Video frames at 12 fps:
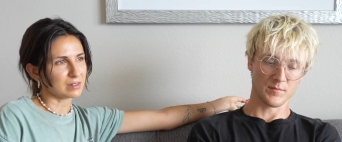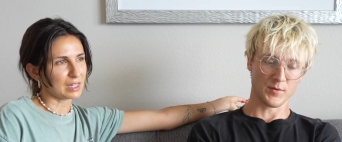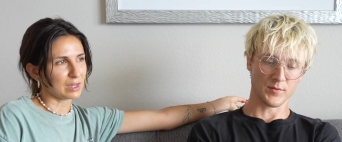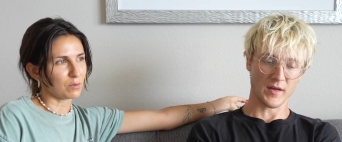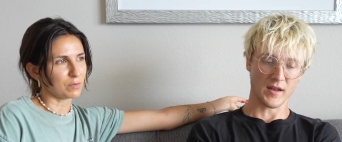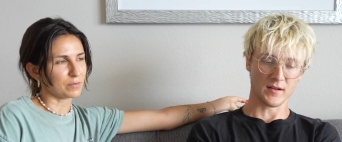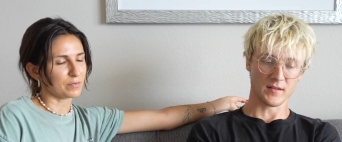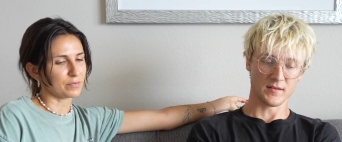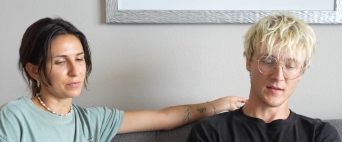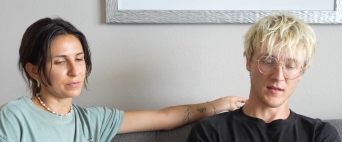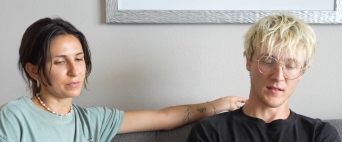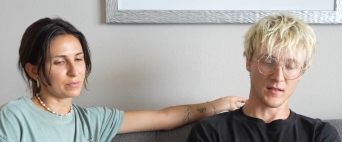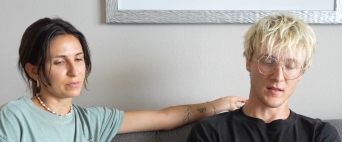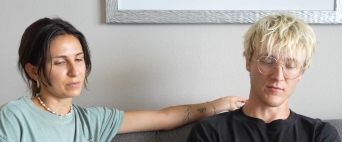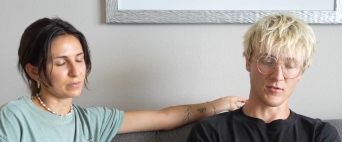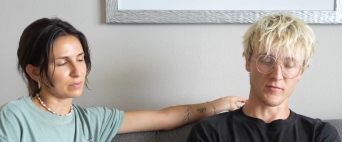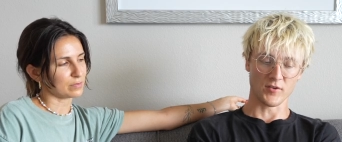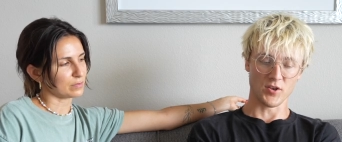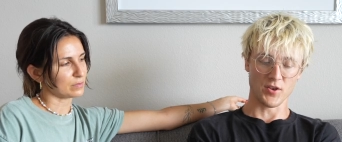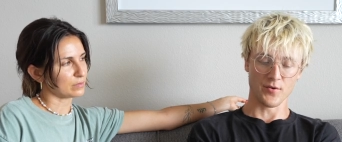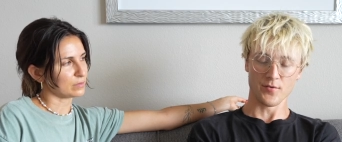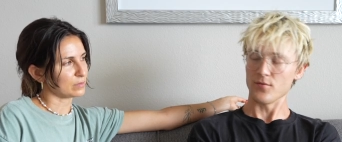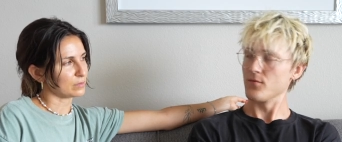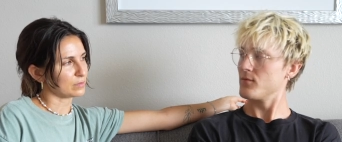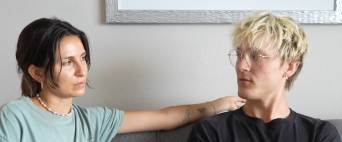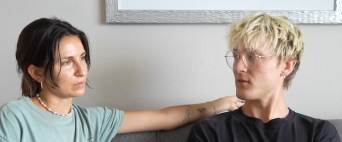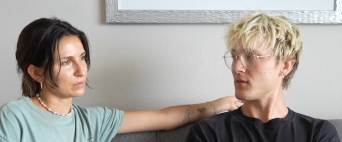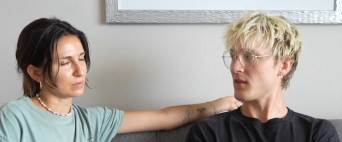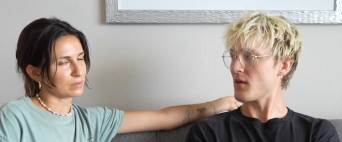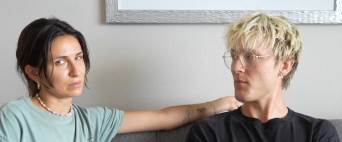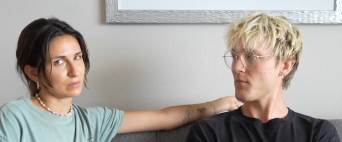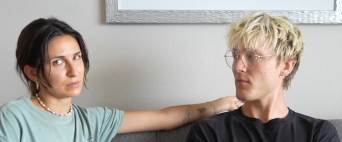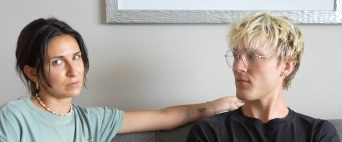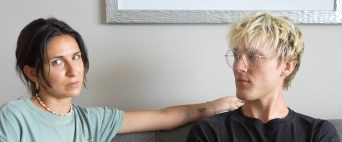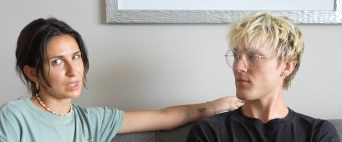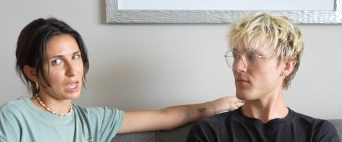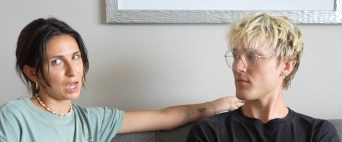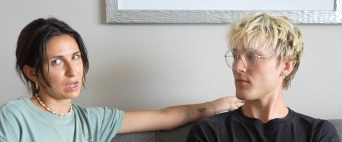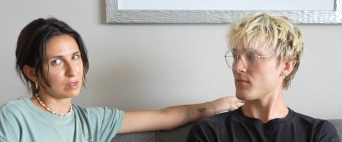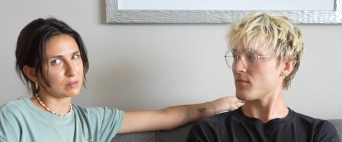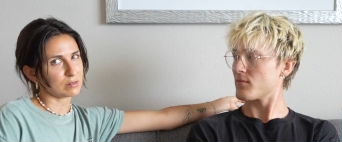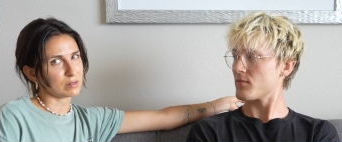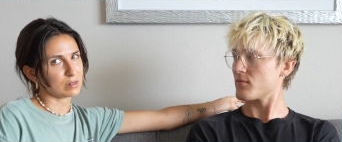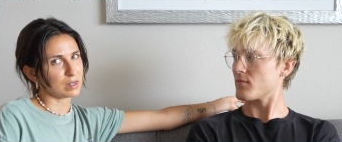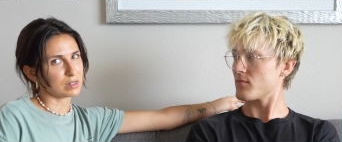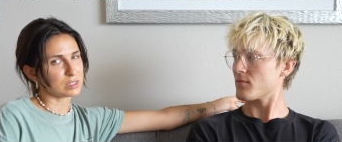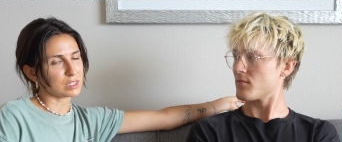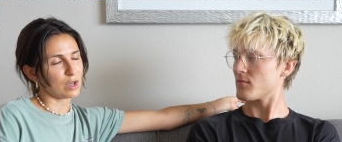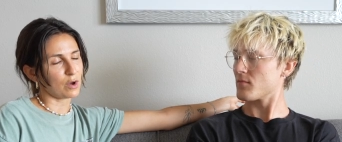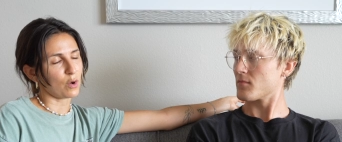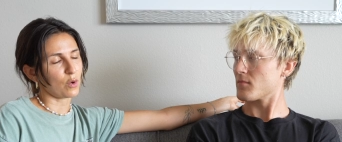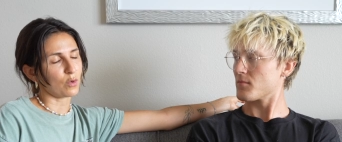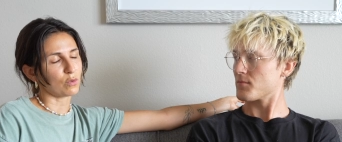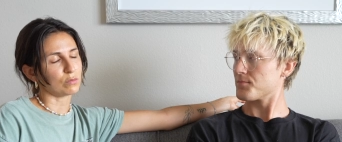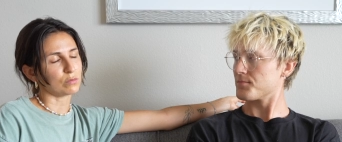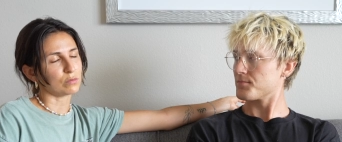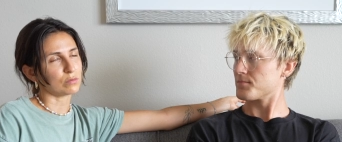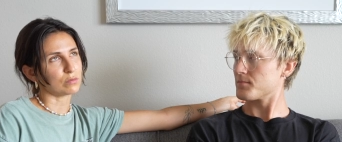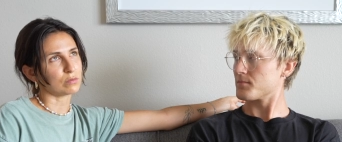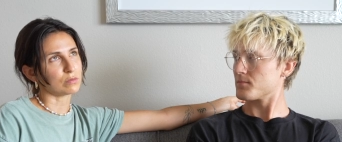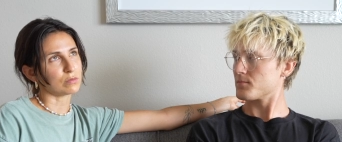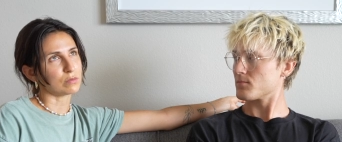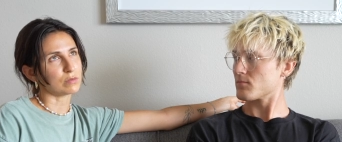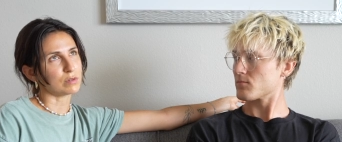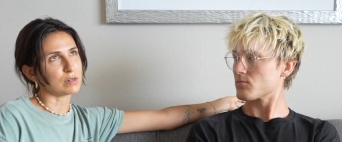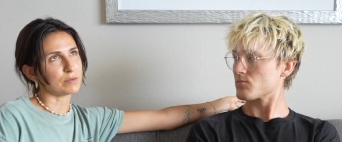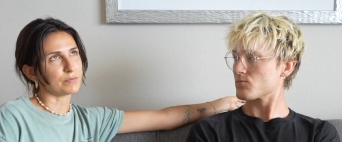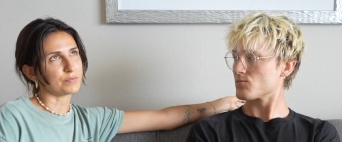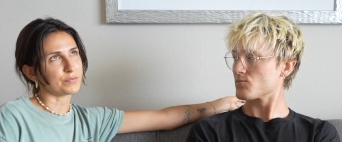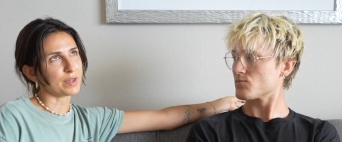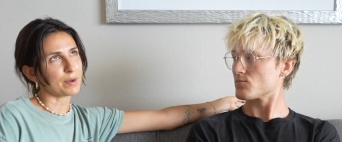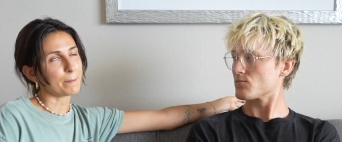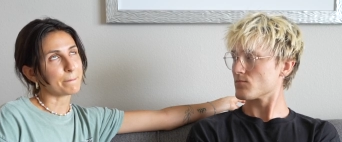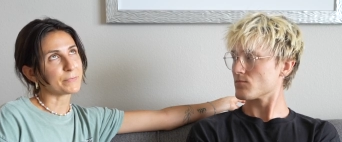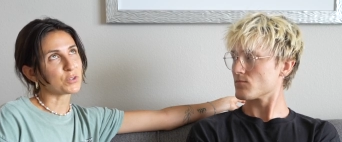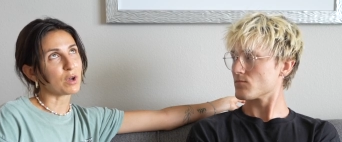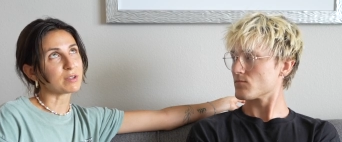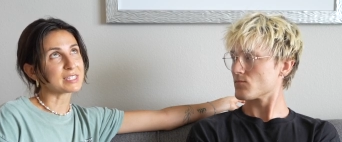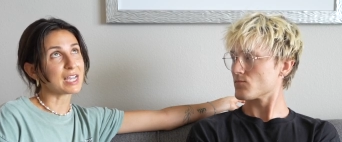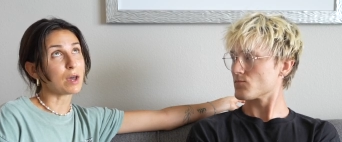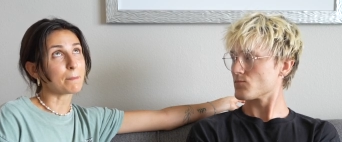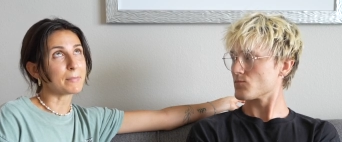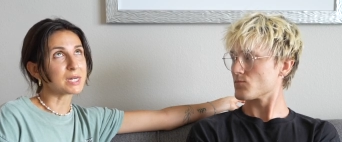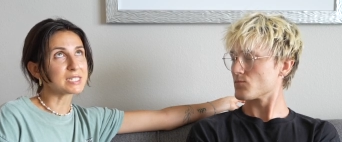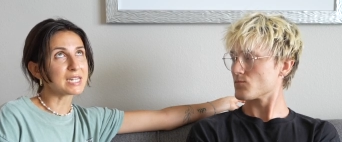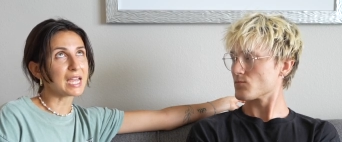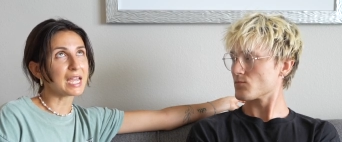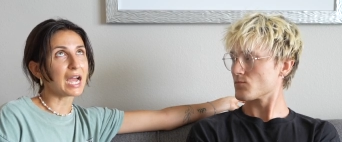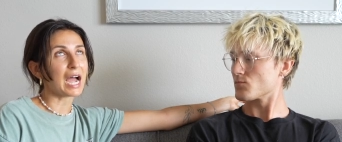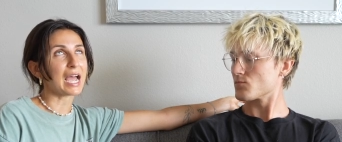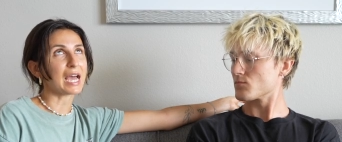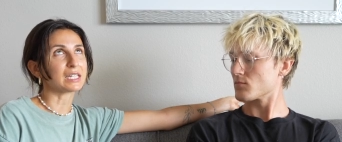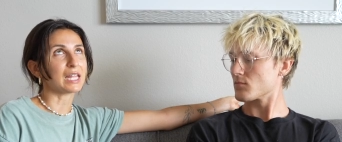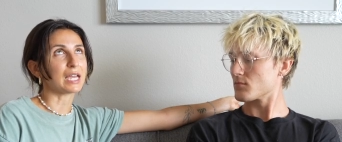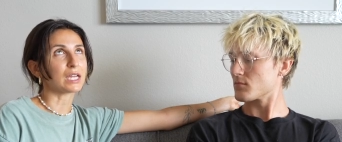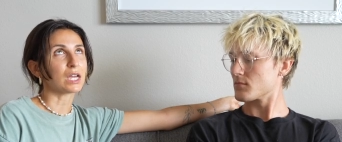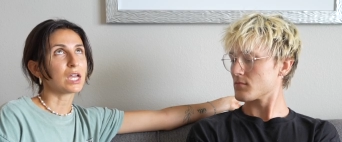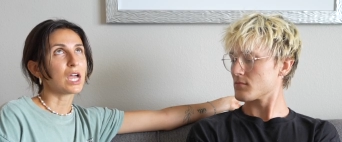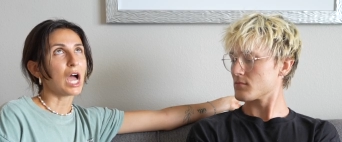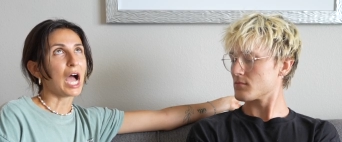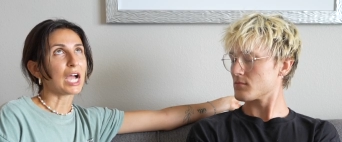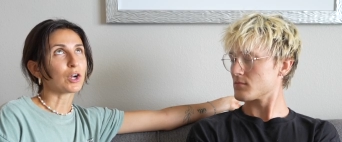Speaker 1: Both like, had a level of unknown to them.
Speaker 2: Yeah, and so I'll say on Monday I had like I